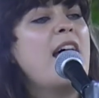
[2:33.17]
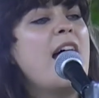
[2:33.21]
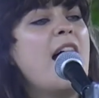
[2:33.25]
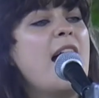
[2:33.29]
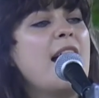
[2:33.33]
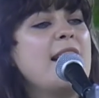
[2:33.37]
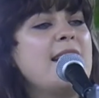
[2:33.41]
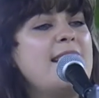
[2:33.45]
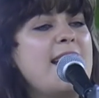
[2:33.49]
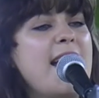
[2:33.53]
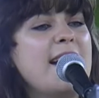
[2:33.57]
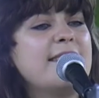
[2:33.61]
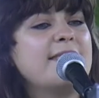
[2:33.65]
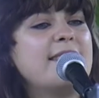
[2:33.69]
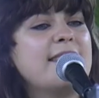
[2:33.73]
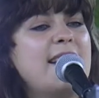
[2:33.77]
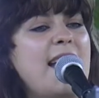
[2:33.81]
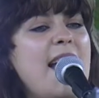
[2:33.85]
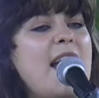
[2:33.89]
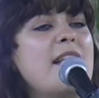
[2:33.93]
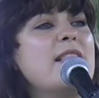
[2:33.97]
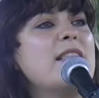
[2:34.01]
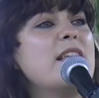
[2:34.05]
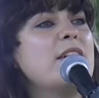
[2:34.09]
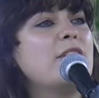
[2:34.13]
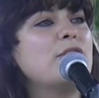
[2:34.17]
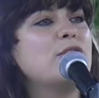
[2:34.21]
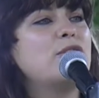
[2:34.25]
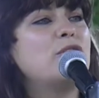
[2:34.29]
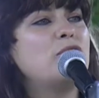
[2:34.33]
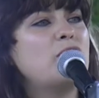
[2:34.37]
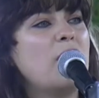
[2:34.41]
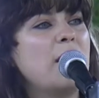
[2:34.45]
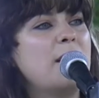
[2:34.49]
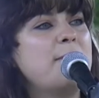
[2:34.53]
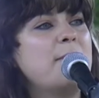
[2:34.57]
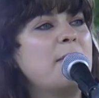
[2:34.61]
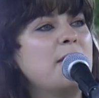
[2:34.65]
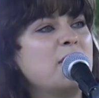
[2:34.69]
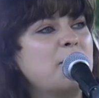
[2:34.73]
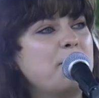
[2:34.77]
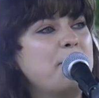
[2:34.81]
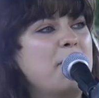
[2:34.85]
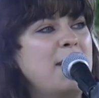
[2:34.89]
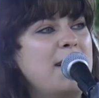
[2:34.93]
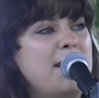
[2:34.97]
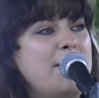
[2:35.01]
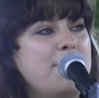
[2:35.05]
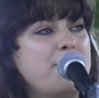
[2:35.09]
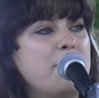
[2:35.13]
and yet again, there's so much
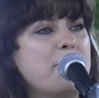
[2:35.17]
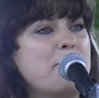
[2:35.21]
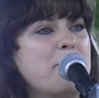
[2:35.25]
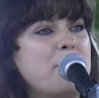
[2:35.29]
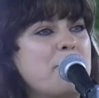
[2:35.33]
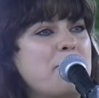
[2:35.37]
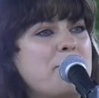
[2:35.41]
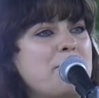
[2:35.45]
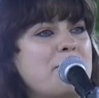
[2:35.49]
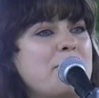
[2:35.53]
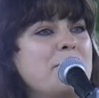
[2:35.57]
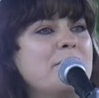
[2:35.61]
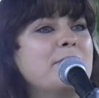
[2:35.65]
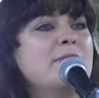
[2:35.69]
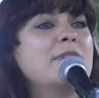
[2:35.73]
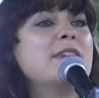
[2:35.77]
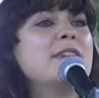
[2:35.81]
money for war.